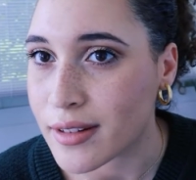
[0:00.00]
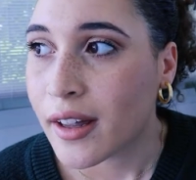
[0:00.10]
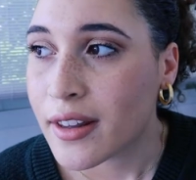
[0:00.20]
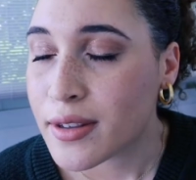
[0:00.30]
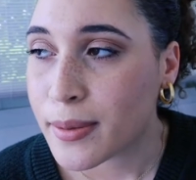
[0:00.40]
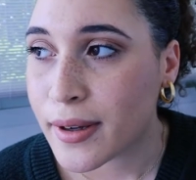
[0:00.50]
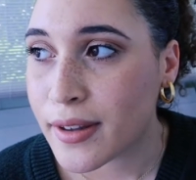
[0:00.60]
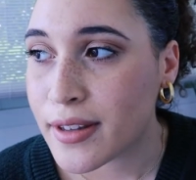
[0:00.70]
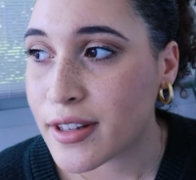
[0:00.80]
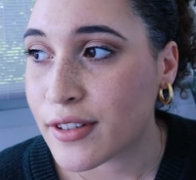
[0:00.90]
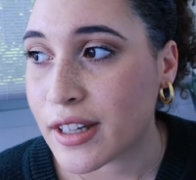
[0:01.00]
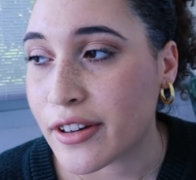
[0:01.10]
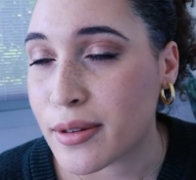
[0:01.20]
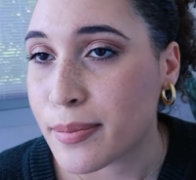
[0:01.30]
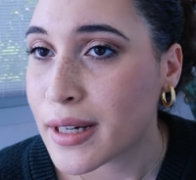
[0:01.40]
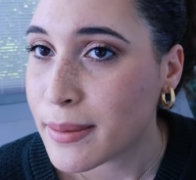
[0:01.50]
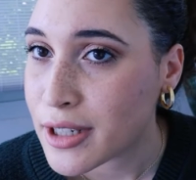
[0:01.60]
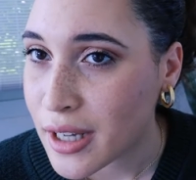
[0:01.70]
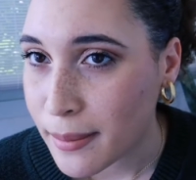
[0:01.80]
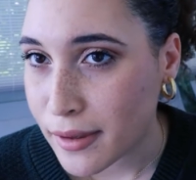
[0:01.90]
So that's where this video is pretty
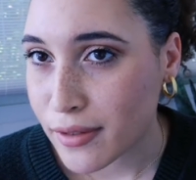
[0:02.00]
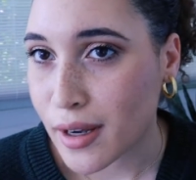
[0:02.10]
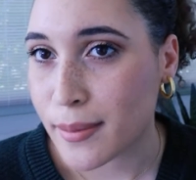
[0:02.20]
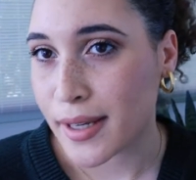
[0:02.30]
much coming from.